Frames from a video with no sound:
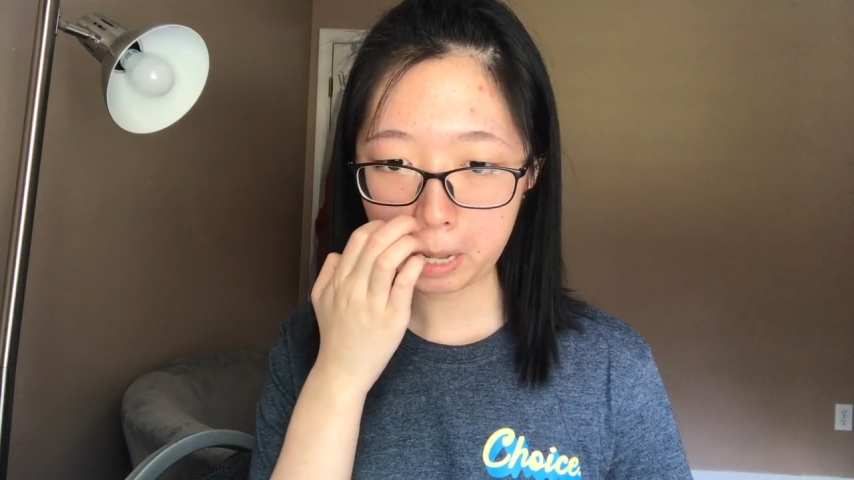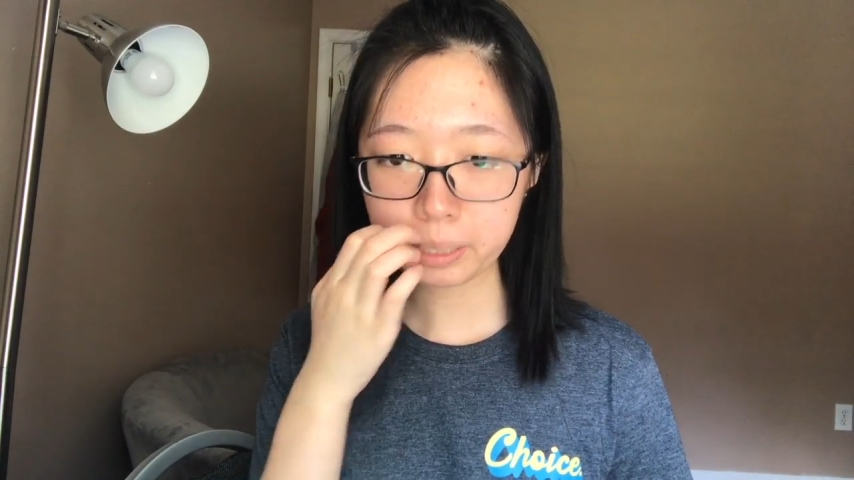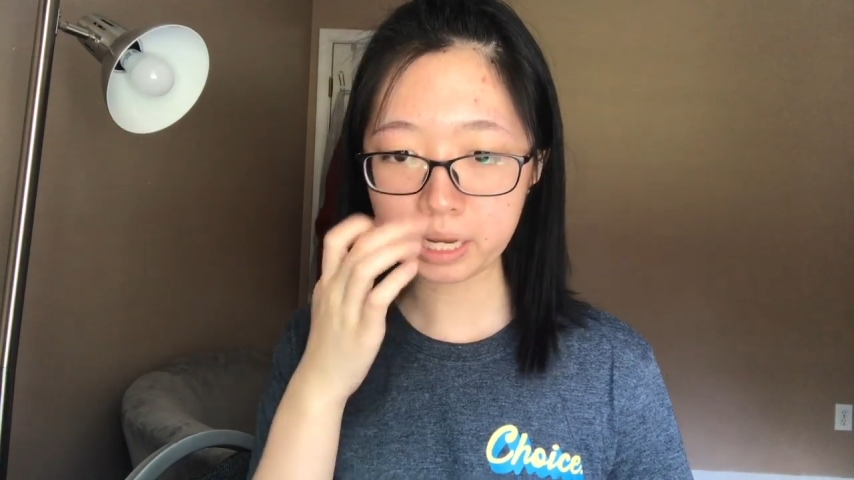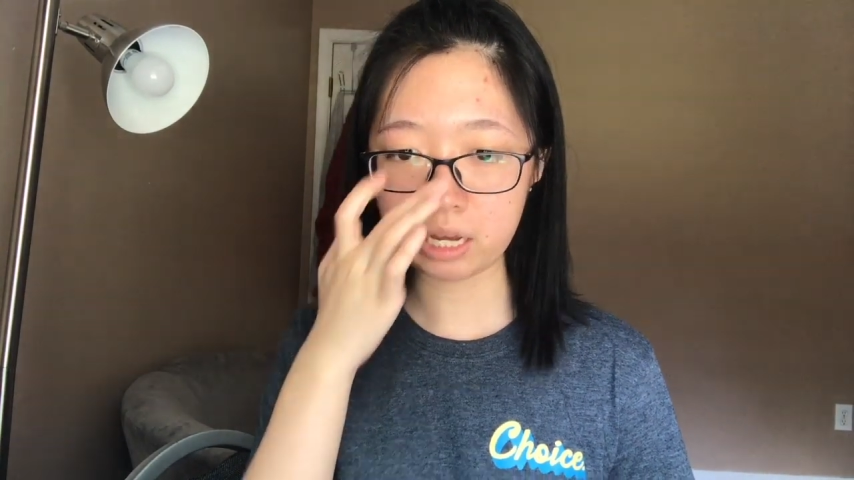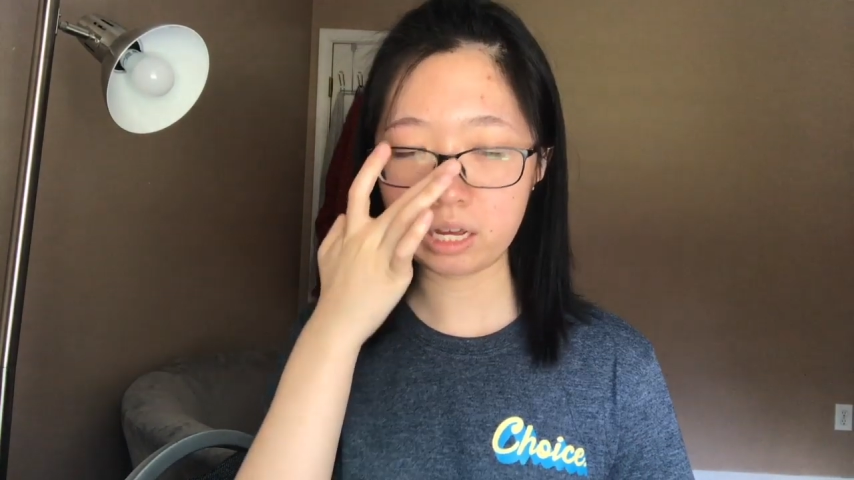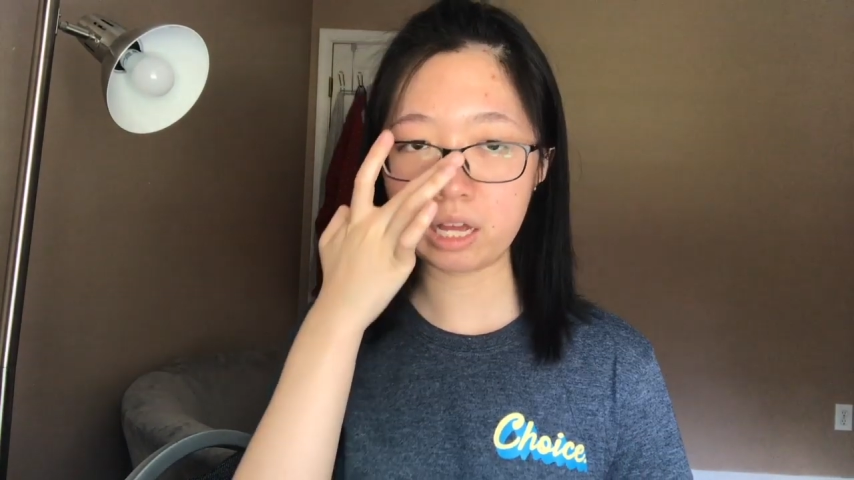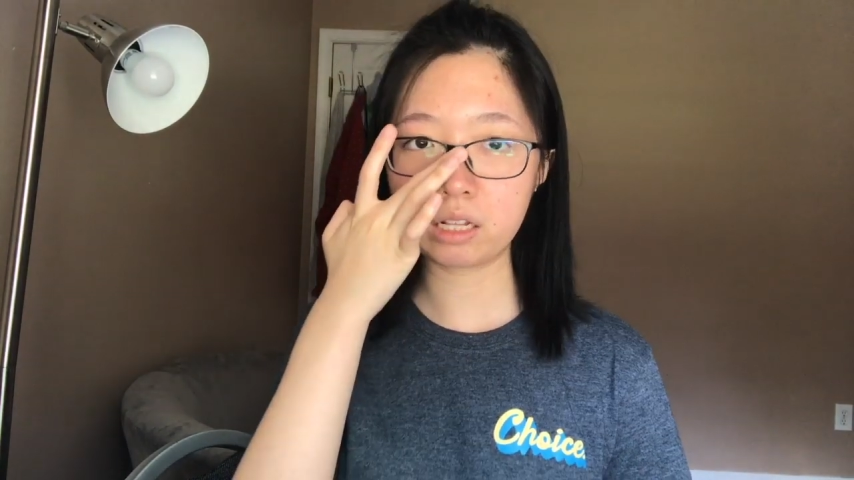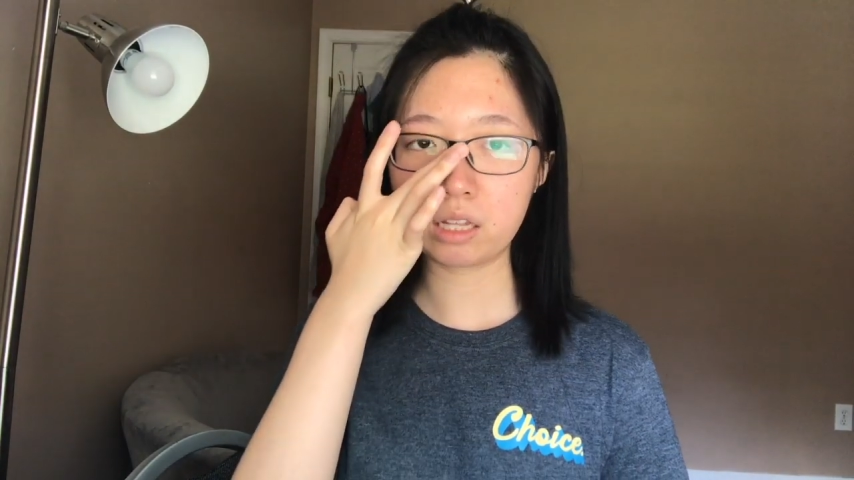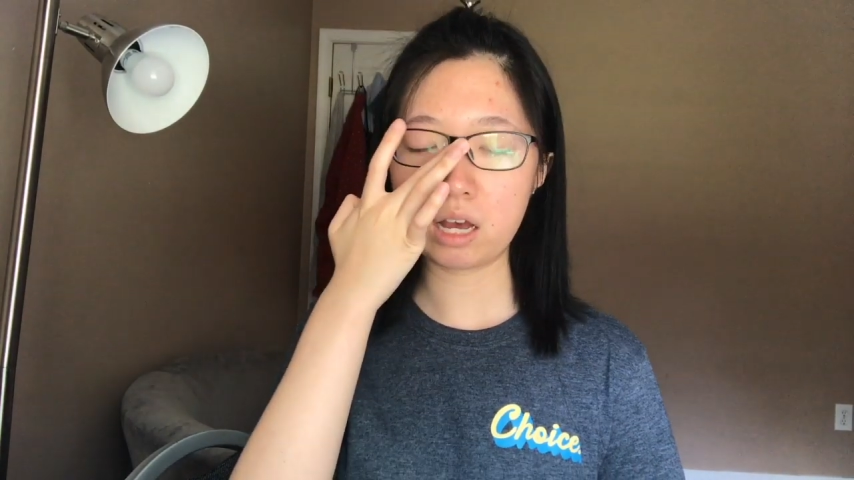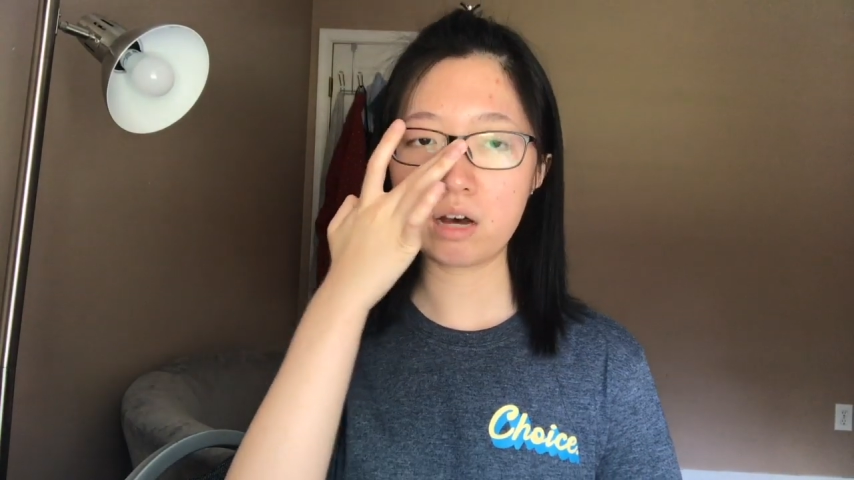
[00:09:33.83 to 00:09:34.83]
Okay,
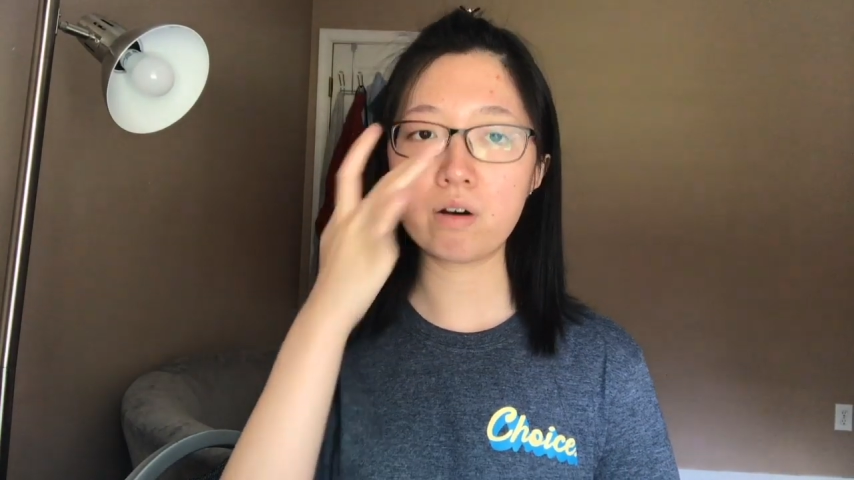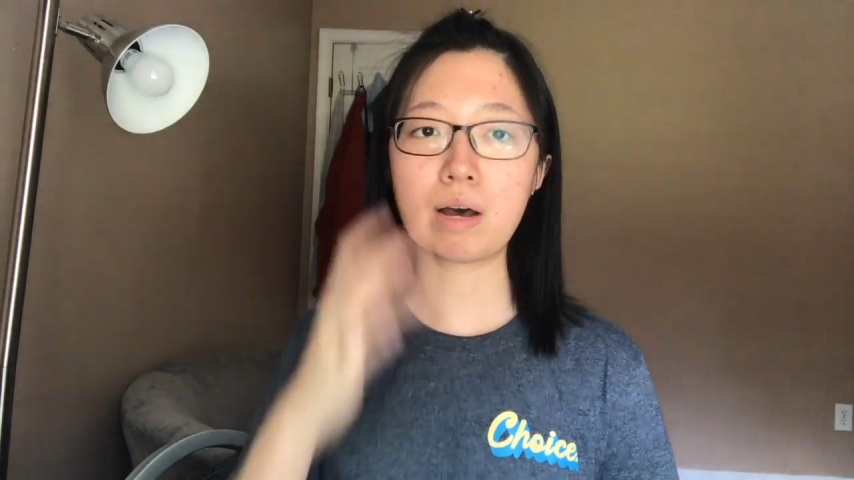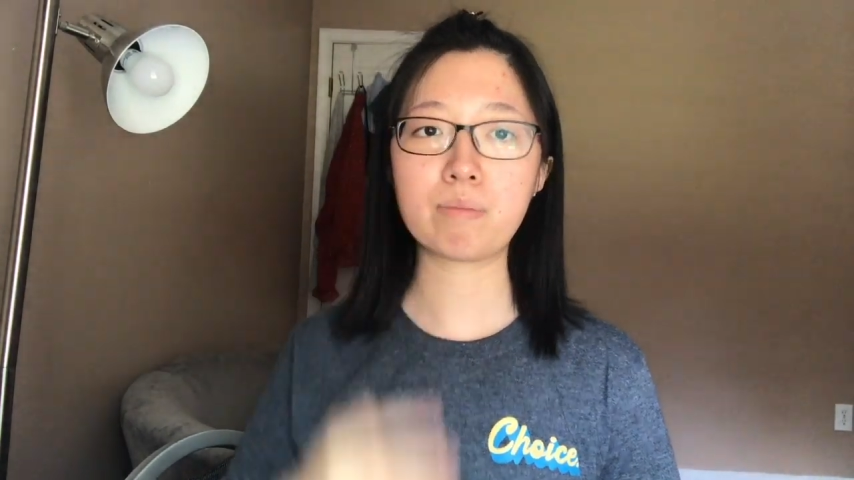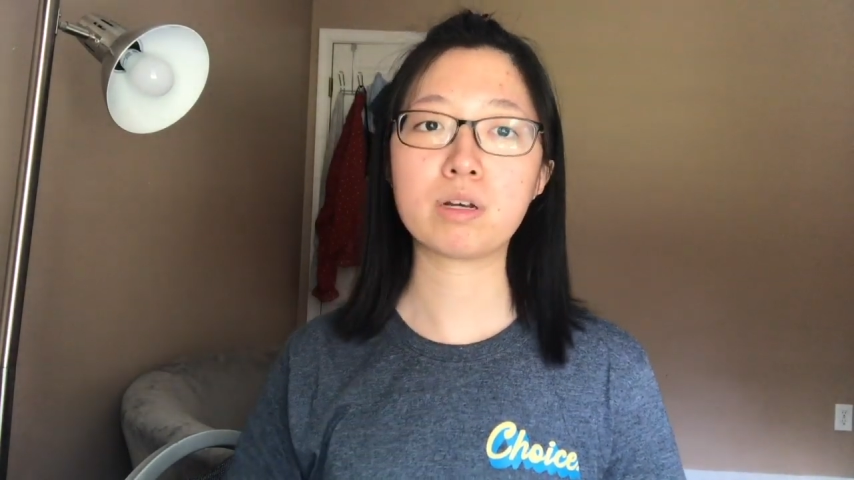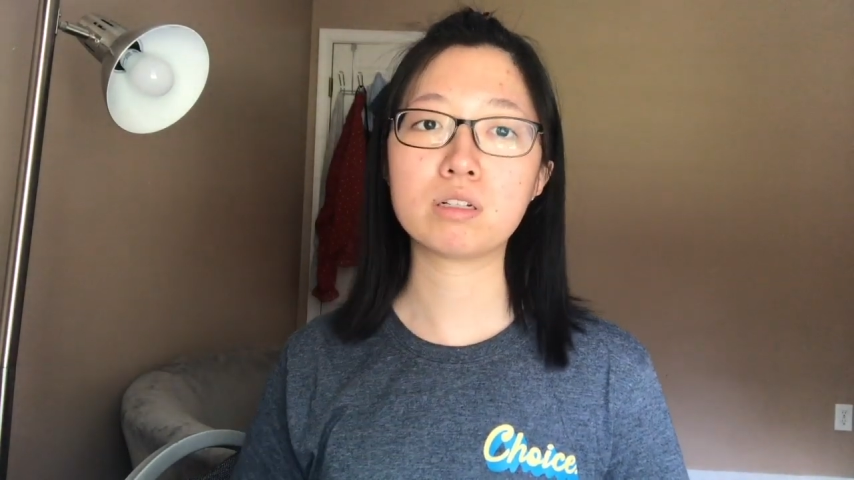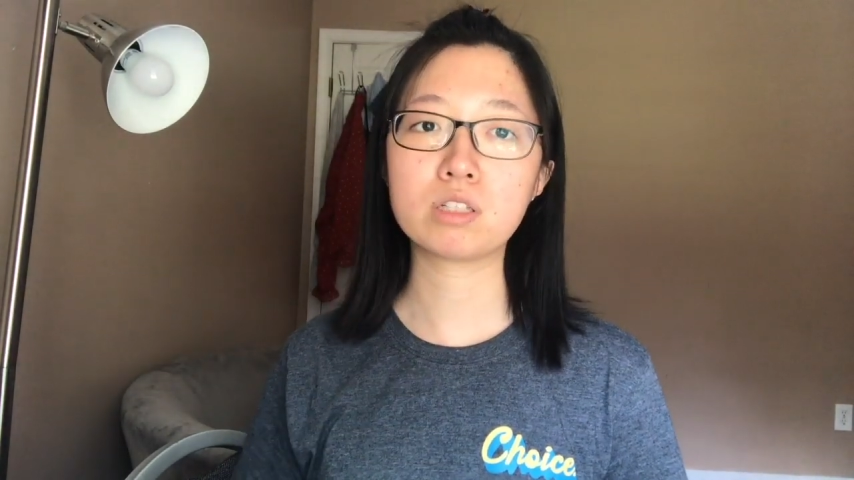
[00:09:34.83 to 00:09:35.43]
and now I'm going to